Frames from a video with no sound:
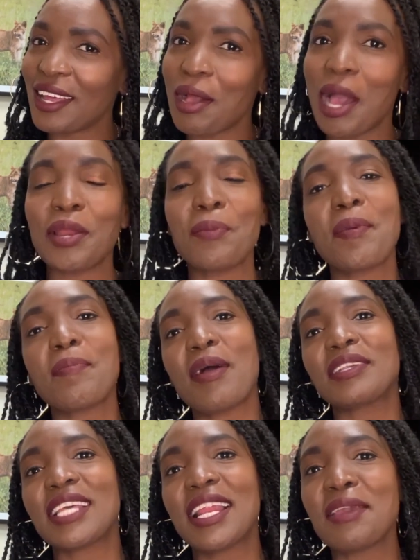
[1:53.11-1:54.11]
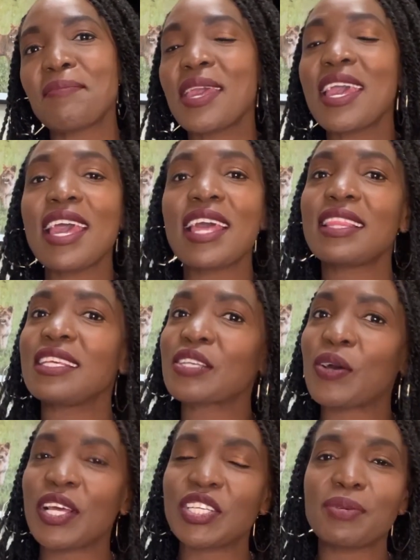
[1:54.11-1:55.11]
I know people are telling me these
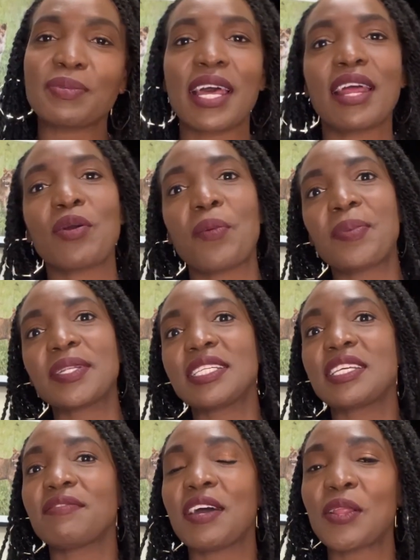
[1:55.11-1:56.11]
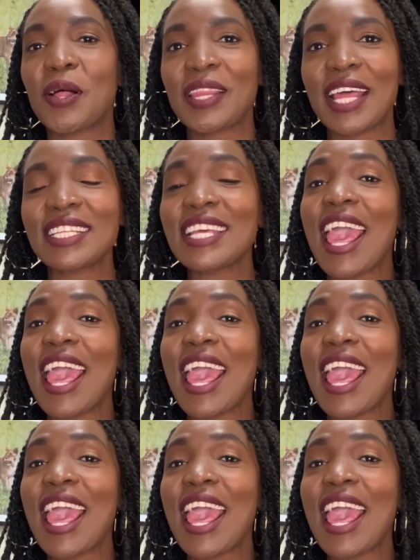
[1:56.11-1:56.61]
scholarships are competitive and all that.